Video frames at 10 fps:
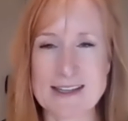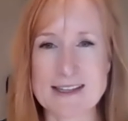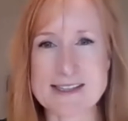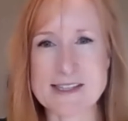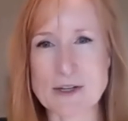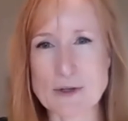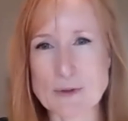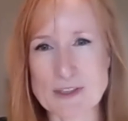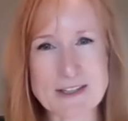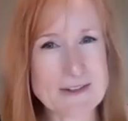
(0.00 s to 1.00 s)
Mm-hmm.
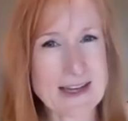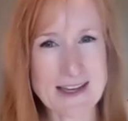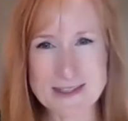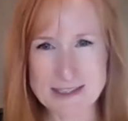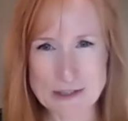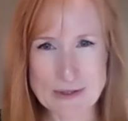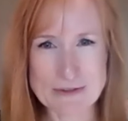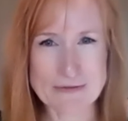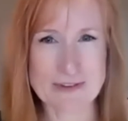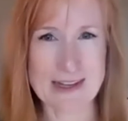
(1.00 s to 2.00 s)
So you don't have to do
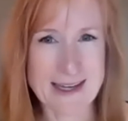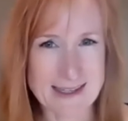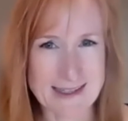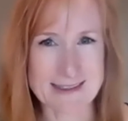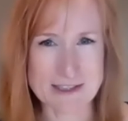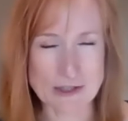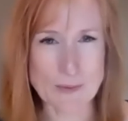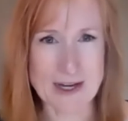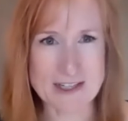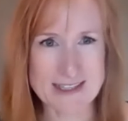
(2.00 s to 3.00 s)
a fly in
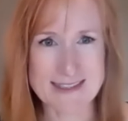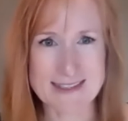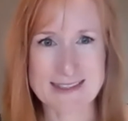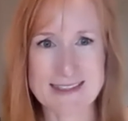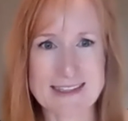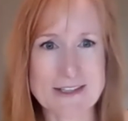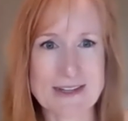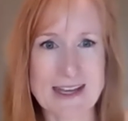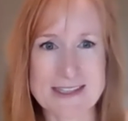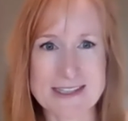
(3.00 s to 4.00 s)
to Washington. You
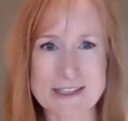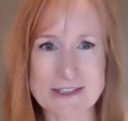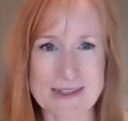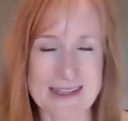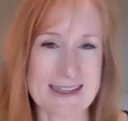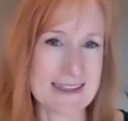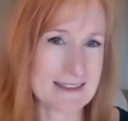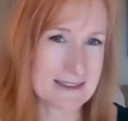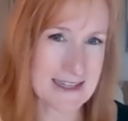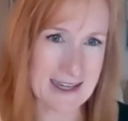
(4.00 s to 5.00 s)
don't have to do a
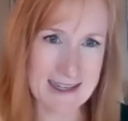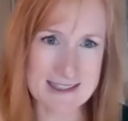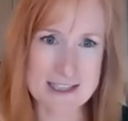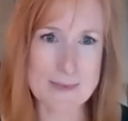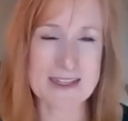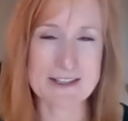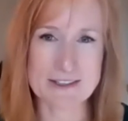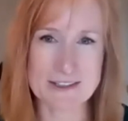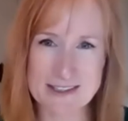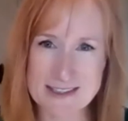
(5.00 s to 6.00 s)
hill day to be
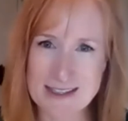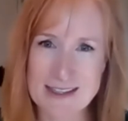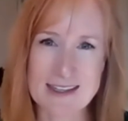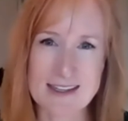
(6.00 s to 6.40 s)
heard.